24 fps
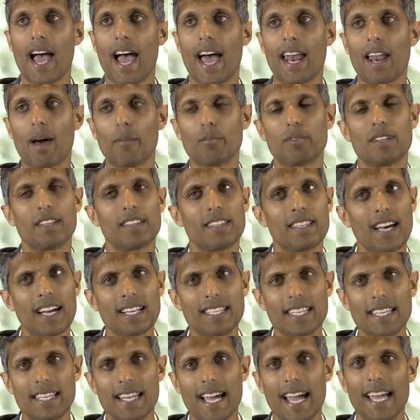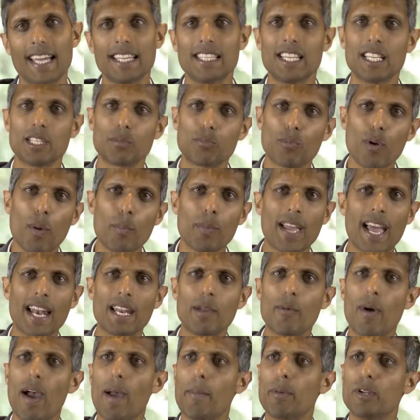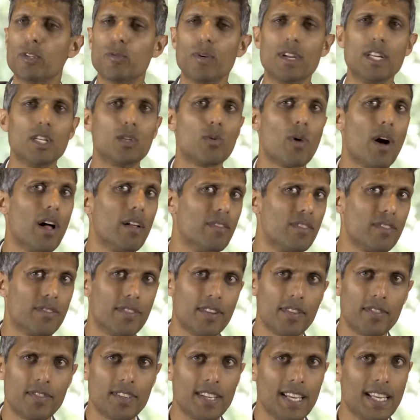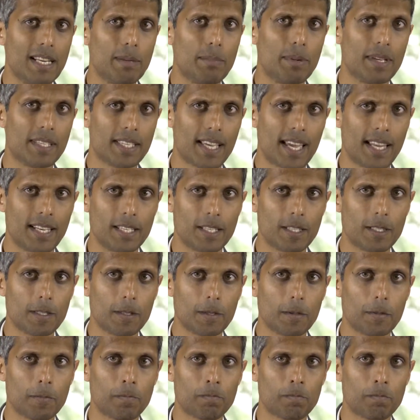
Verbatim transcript: And up to thirty days, it's probably anywhere between twelve and fifteen percent.